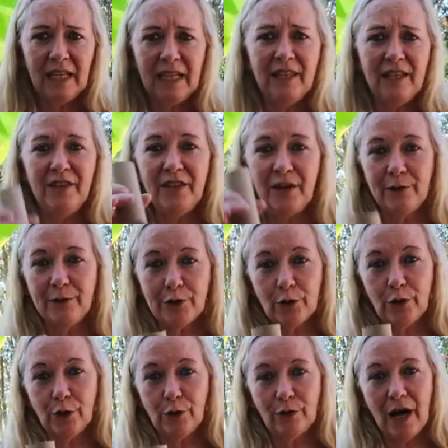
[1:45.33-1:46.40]
And then there's your
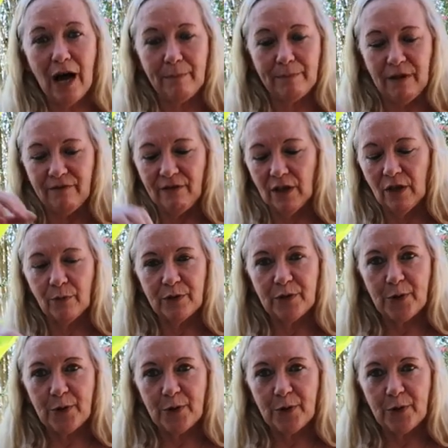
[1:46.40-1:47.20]
little cup. You fill it with